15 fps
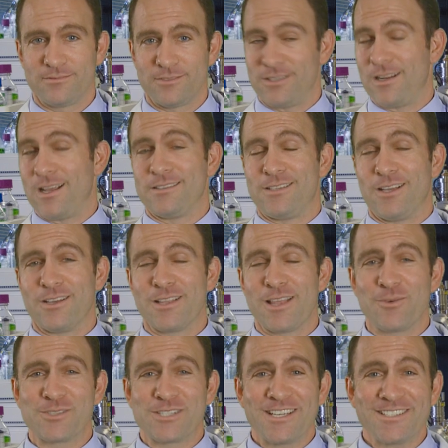Didn't I tell you
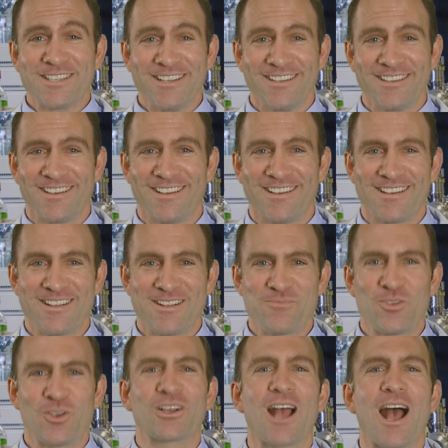that was easy?
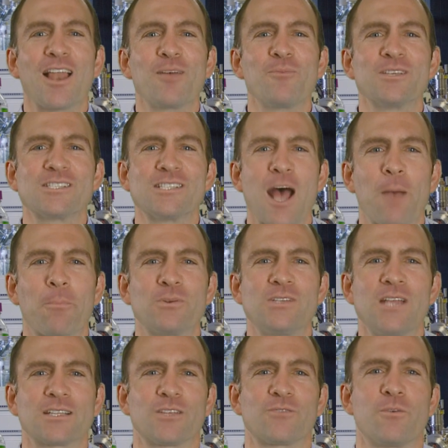Your column is now
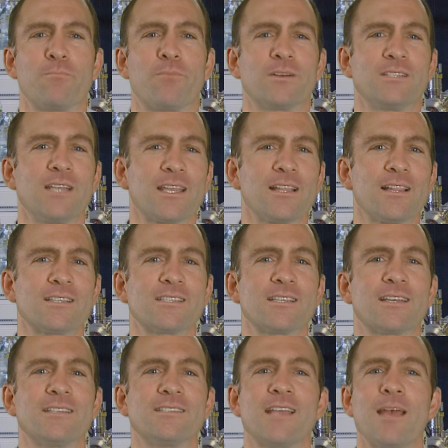protected from particulates
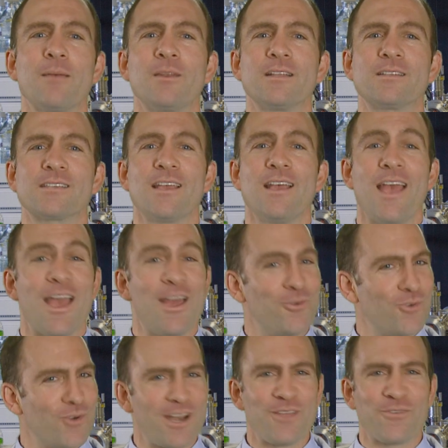and contaminants
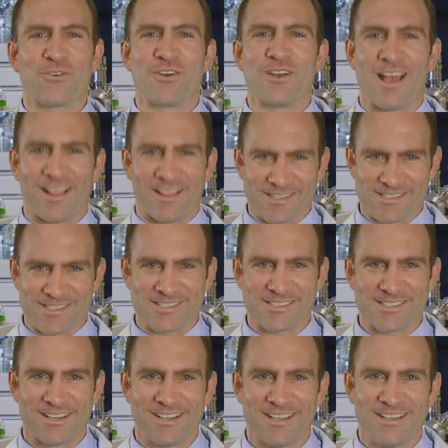and ready for
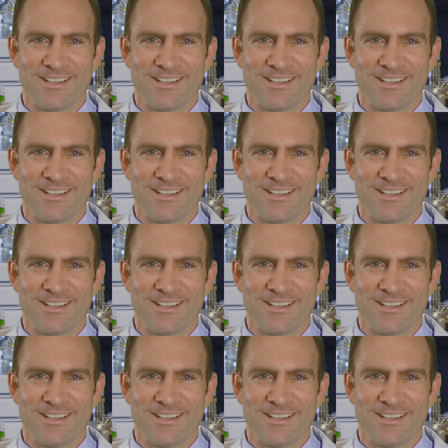analysis.